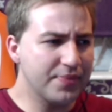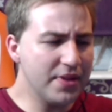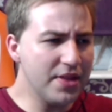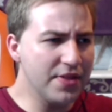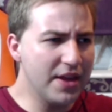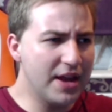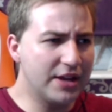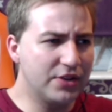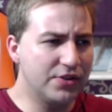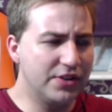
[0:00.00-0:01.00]
They
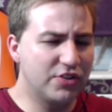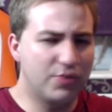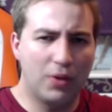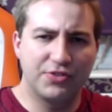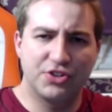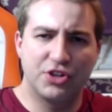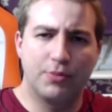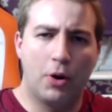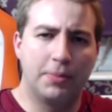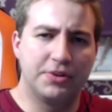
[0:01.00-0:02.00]
had these sponsorship
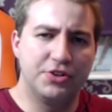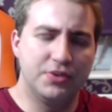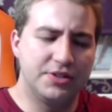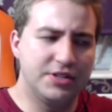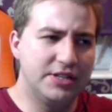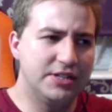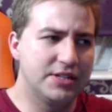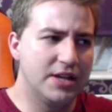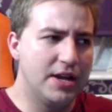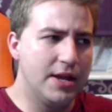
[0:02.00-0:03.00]
opportunities.
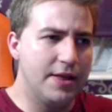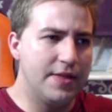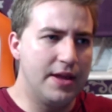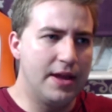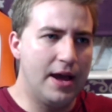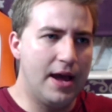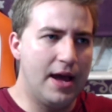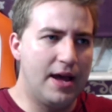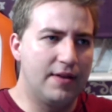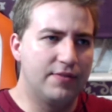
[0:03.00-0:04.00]
They
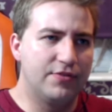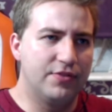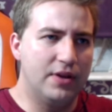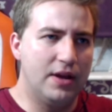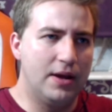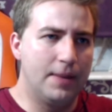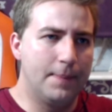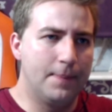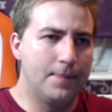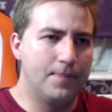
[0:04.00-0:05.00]
have
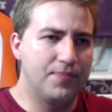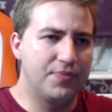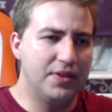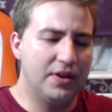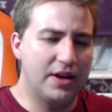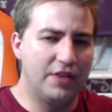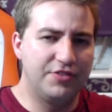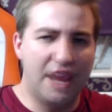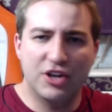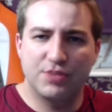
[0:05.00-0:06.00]
a kind of
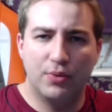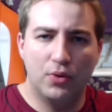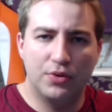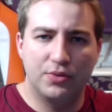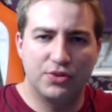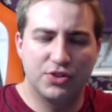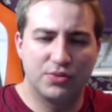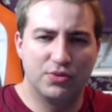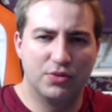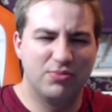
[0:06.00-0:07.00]
dashboard, which is,
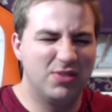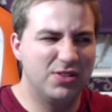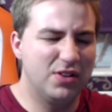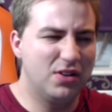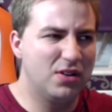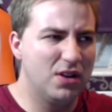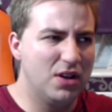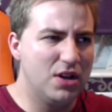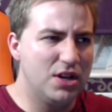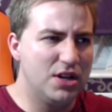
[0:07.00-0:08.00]
it's not
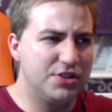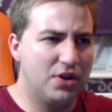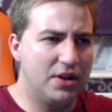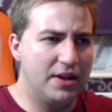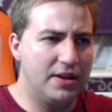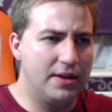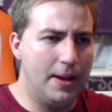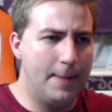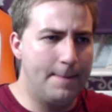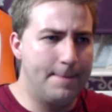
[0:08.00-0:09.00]
like,
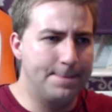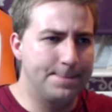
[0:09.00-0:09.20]
how can